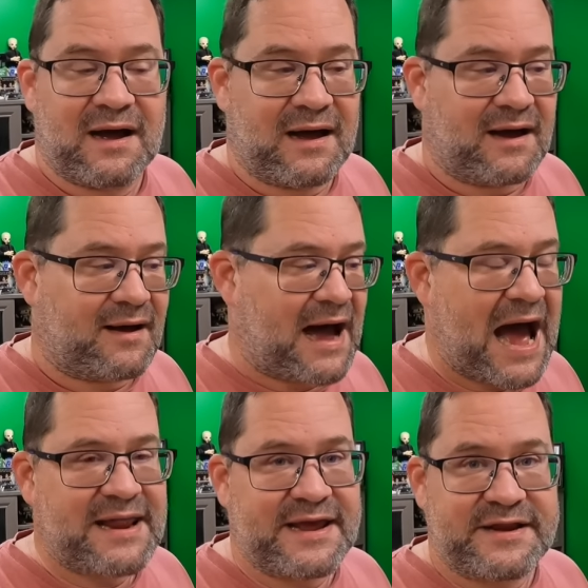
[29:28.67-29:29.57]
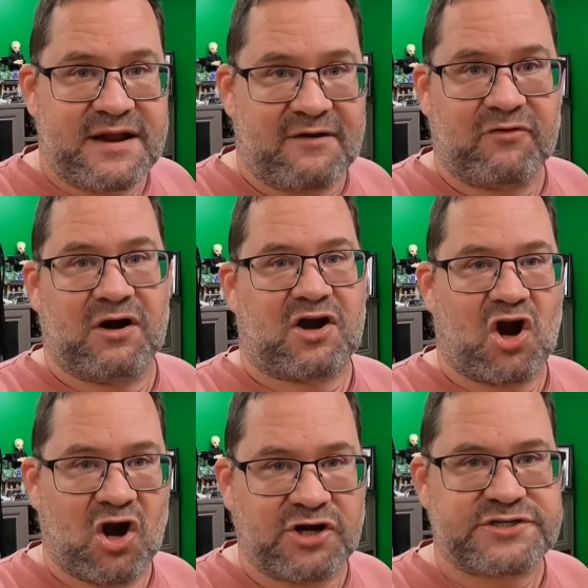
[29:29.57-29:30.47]
Uh, I it never
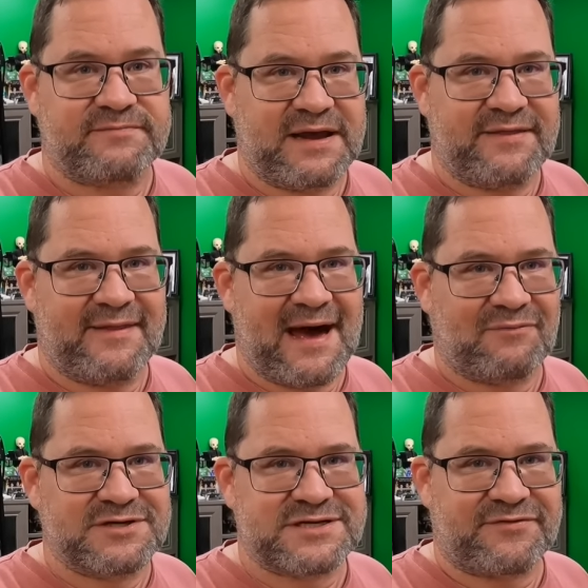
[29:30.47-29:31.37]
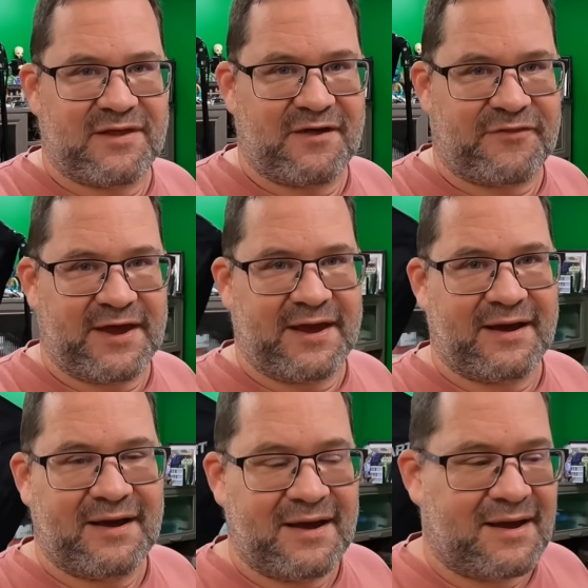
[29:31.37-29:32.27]
occurred to me that that was a, a
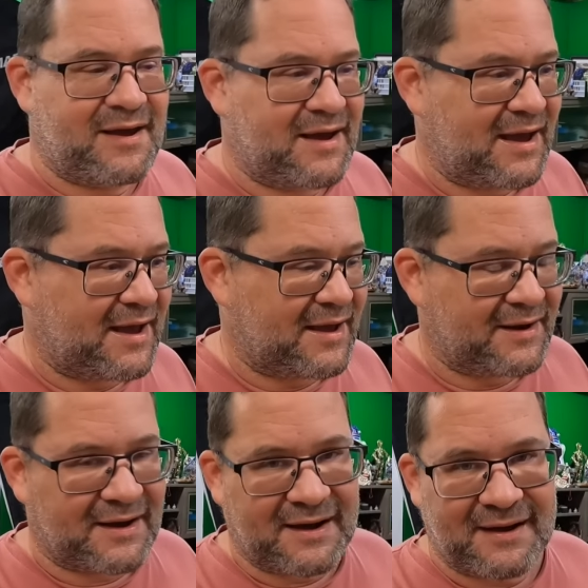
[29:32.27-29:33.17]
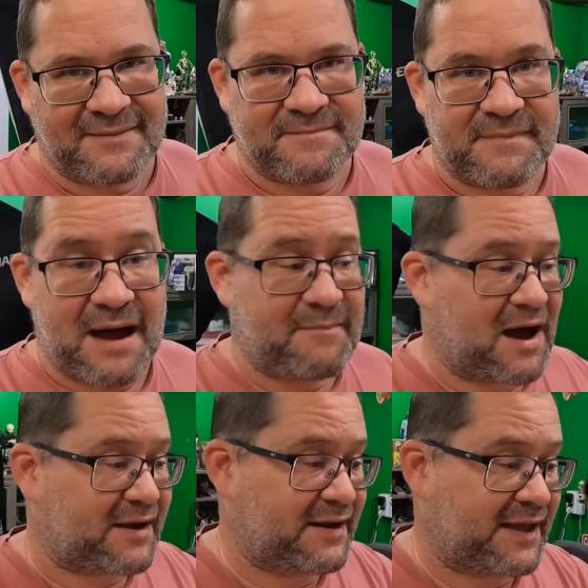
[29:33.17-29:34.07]
thing, and um, I'm
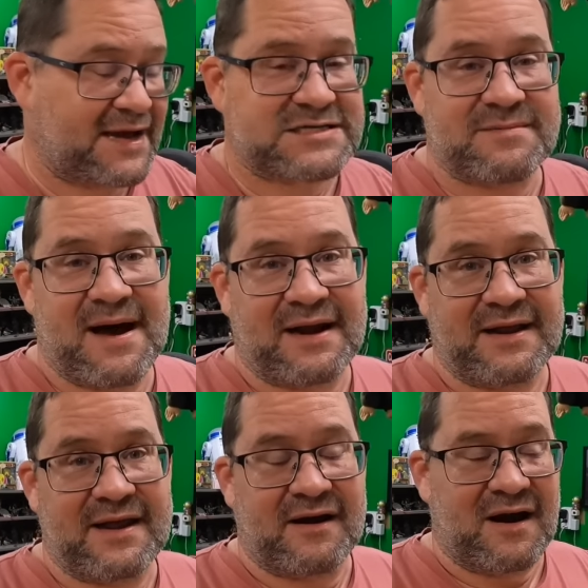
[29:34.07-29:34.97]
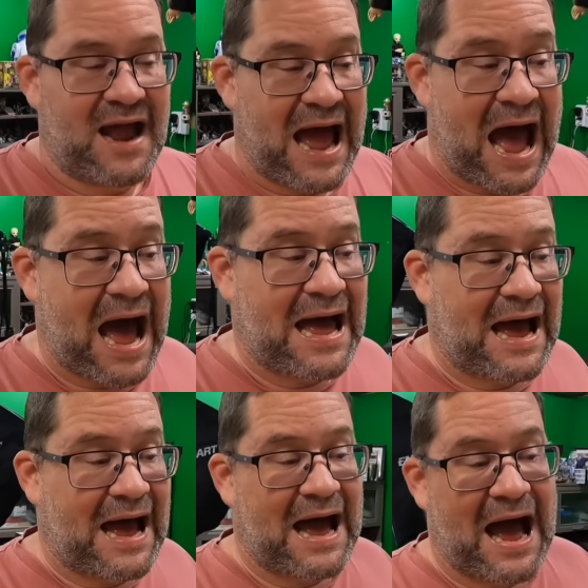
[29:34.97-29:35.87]
not going to guess about it here. I
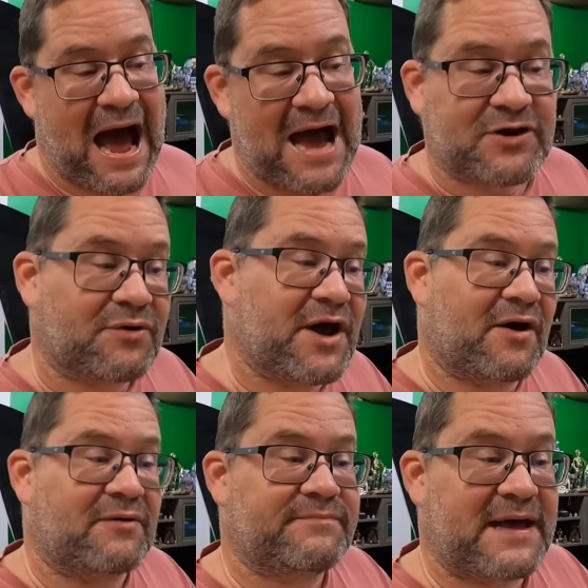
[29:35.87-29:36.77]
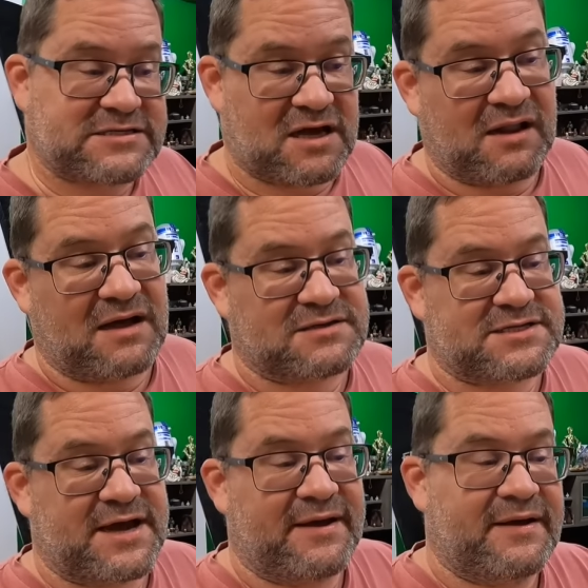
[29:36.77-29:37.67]
I don't know. That's all I'll
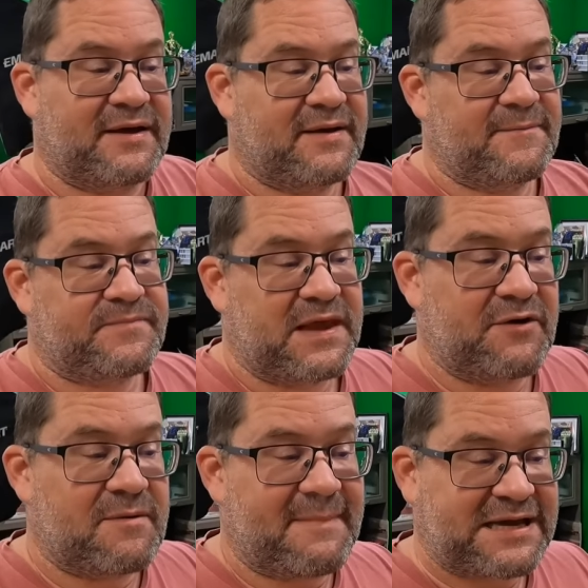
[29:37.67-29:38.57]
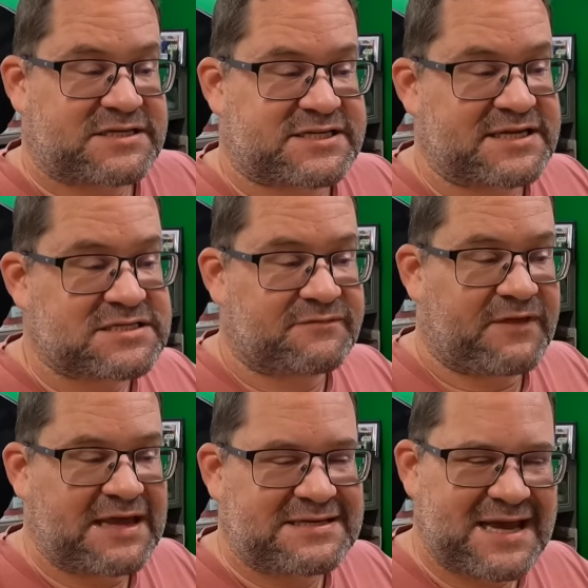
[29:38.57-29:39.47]
say. It would make sense if
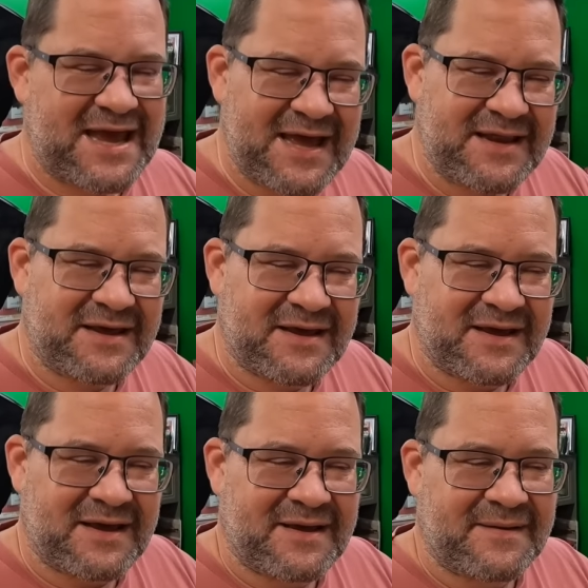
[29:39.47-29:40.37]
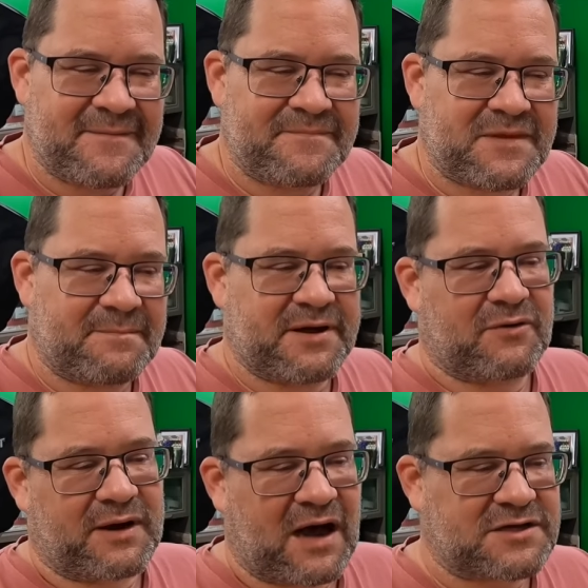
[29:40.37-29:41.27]
they did, but
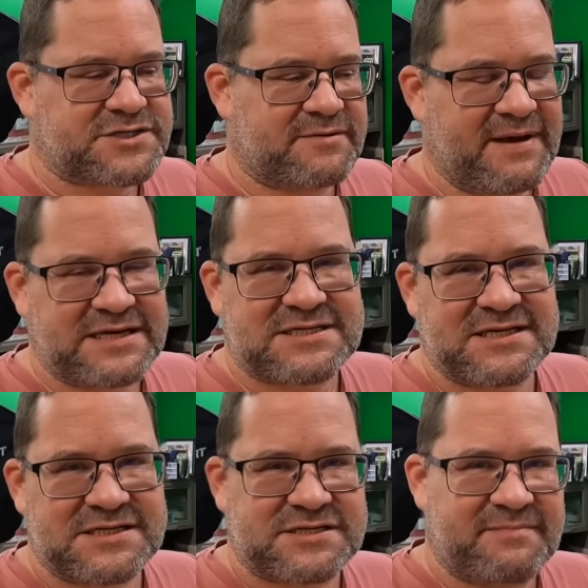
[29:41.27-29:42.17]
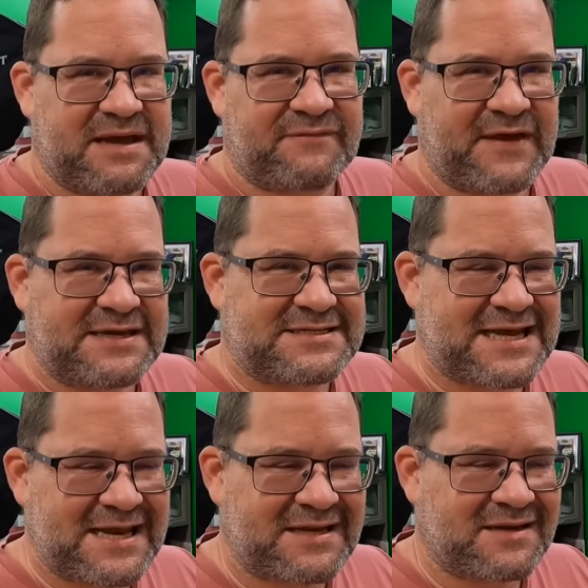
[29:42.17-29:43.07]
it would also make sense to me if they
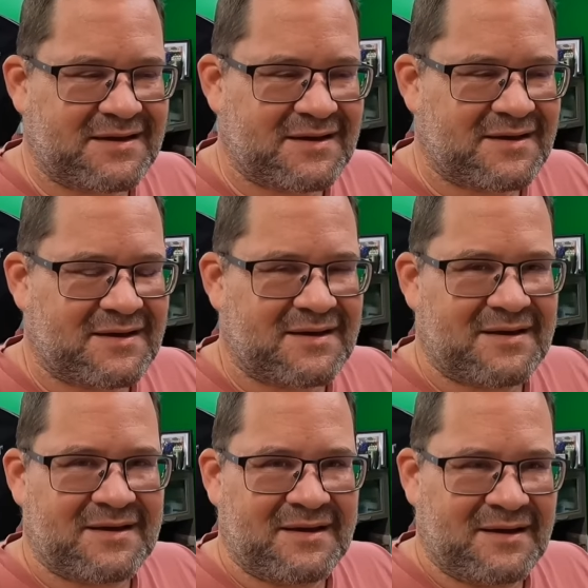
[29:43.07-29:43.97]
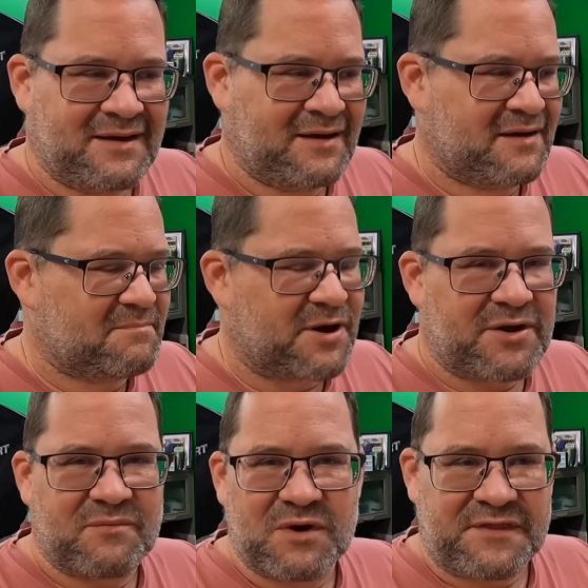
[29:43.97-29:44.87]
didn't
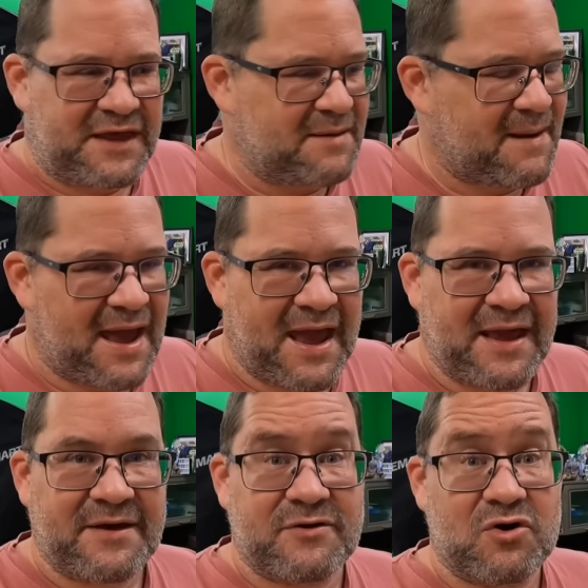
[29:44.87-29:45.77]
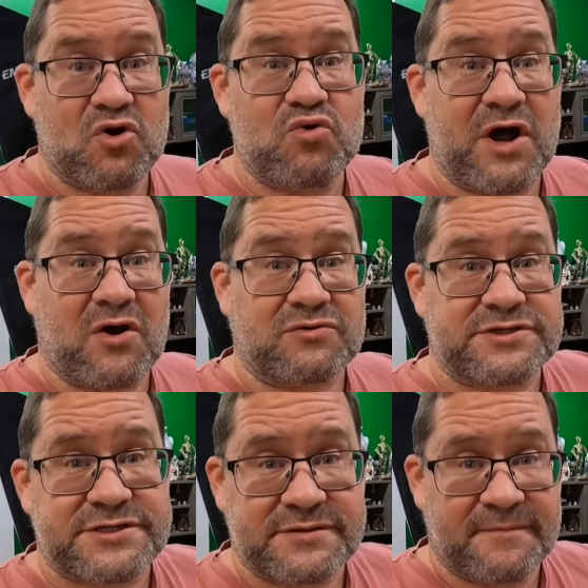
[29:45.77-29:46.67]
but with eBay, who
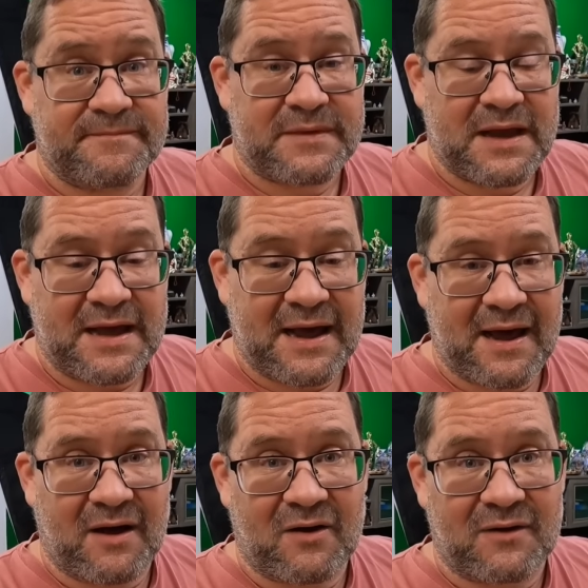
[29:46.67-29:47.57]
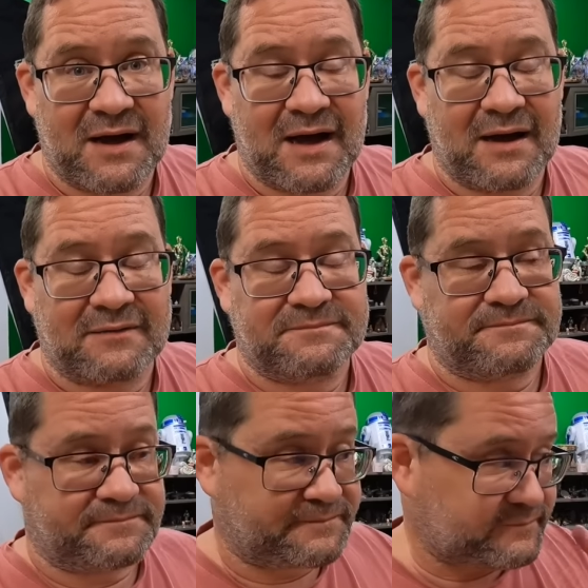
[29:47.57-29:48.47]
knows? Now, um,
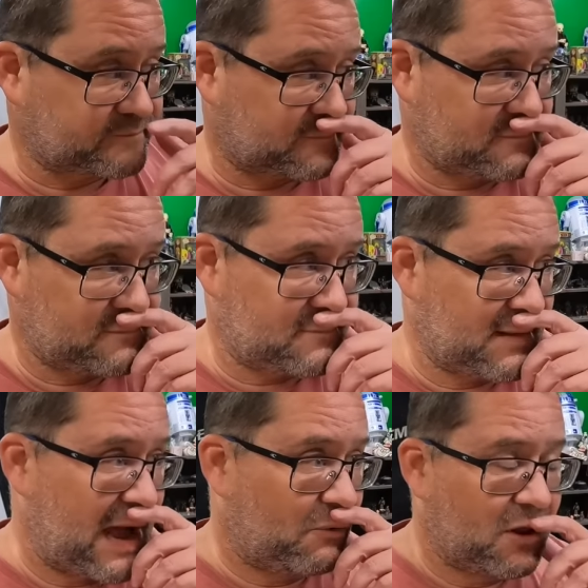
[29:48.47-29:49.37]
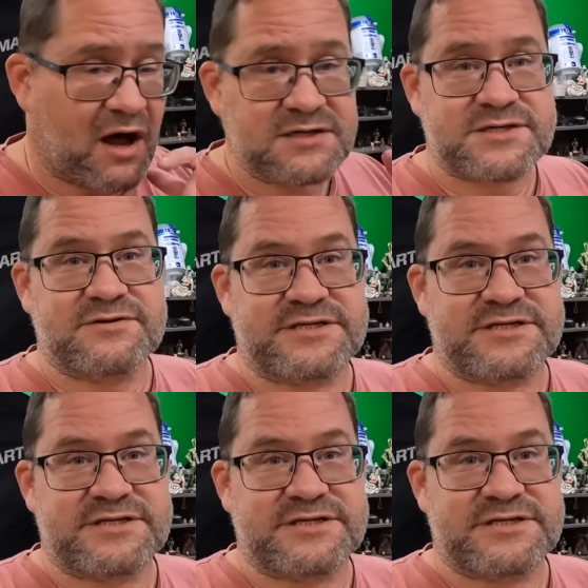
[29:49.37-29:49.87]
I will also